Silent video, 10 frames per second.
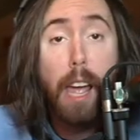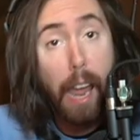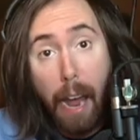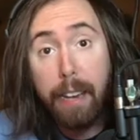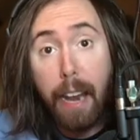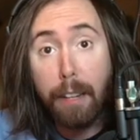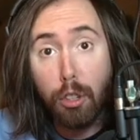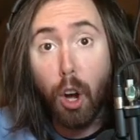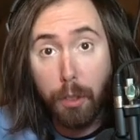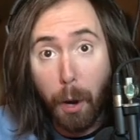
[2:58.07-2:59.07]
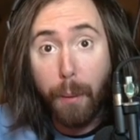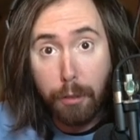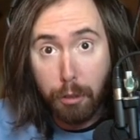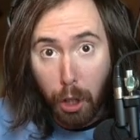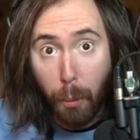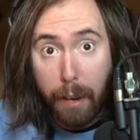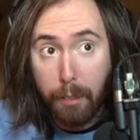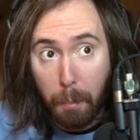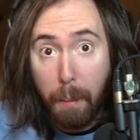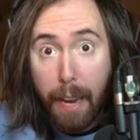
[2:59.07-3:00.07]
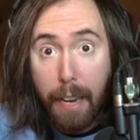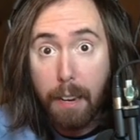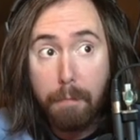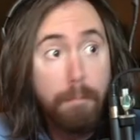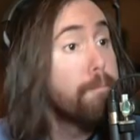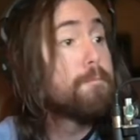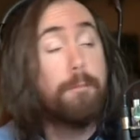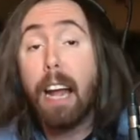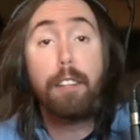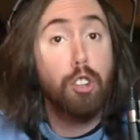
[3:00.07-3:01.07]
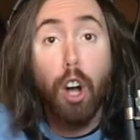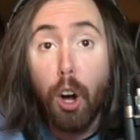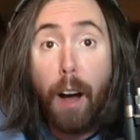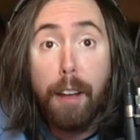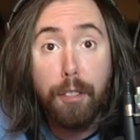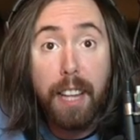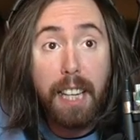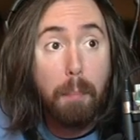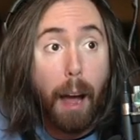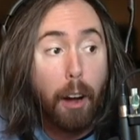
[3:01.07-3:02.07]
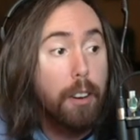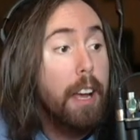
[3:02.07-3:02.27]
And that's all there is to it, to me. That's all I think about.